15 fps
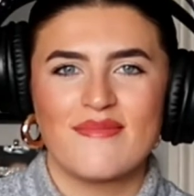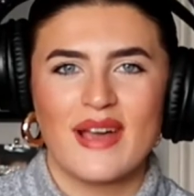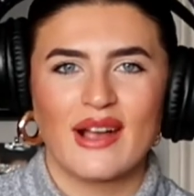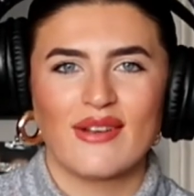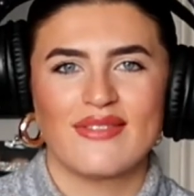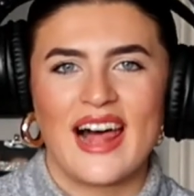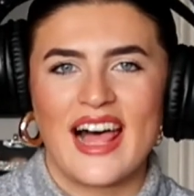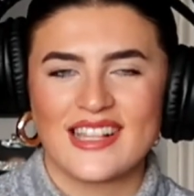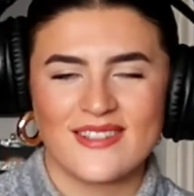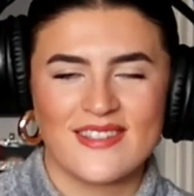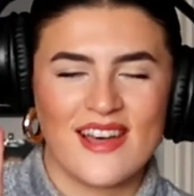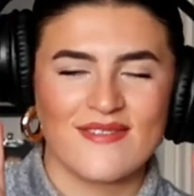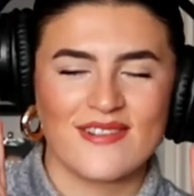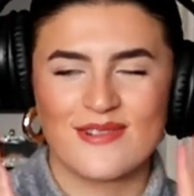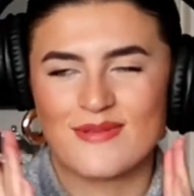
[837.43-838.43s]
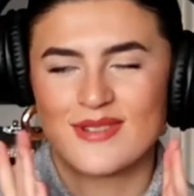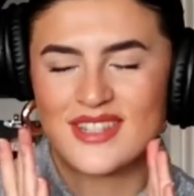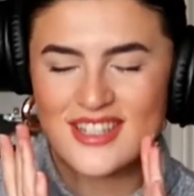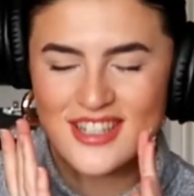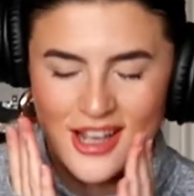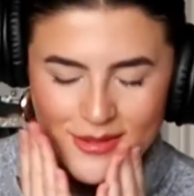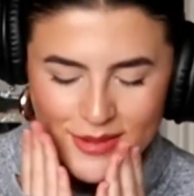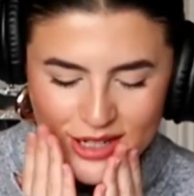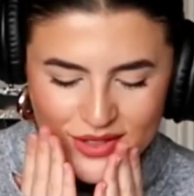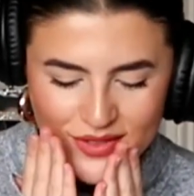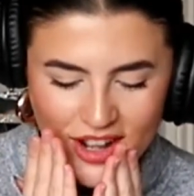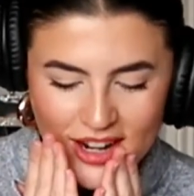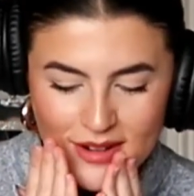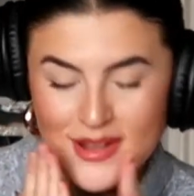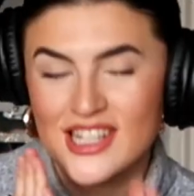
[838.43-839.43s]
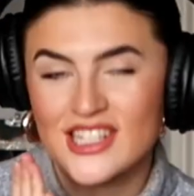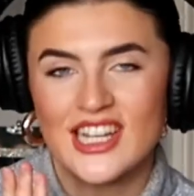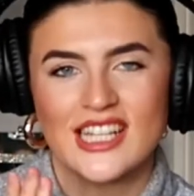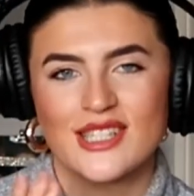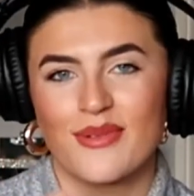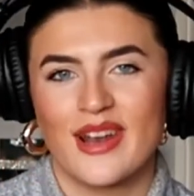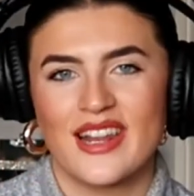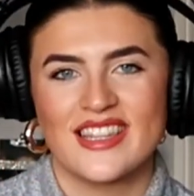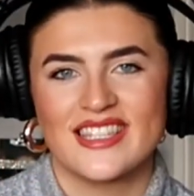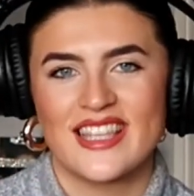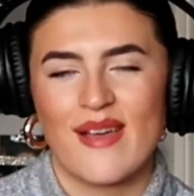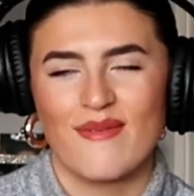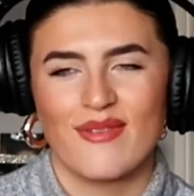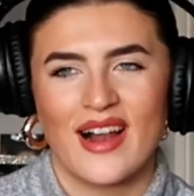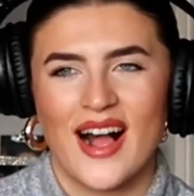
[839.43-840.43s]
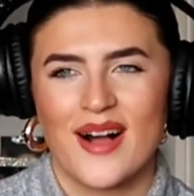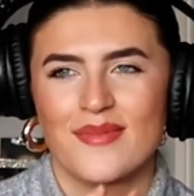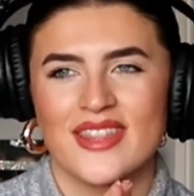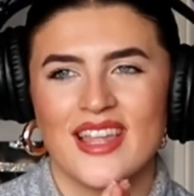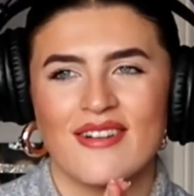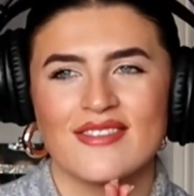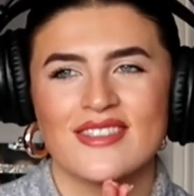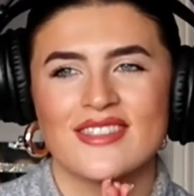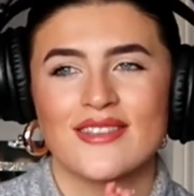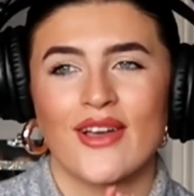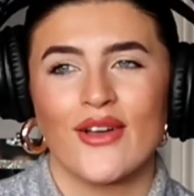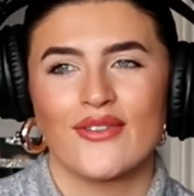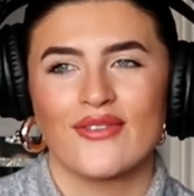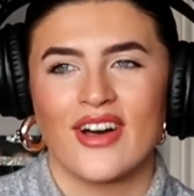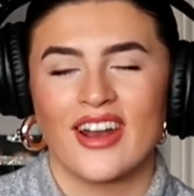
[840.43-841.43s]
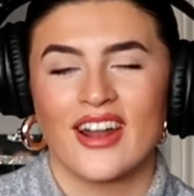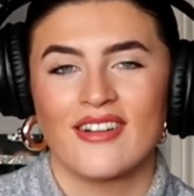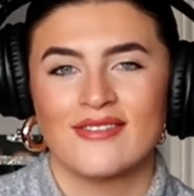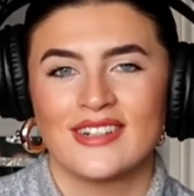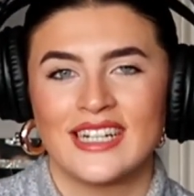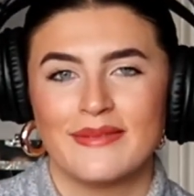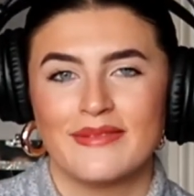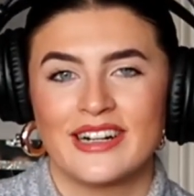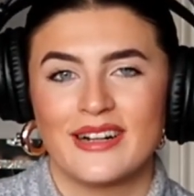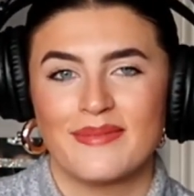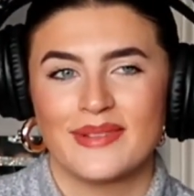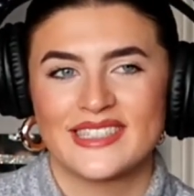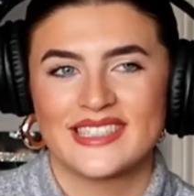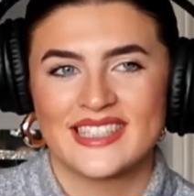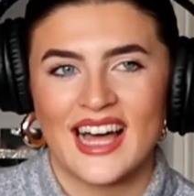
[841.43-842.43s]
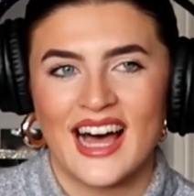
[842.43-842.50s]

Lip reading: the big flats with everyone was so much fun. Me and Jess went in the same flat, but that was so fun. I really, really missed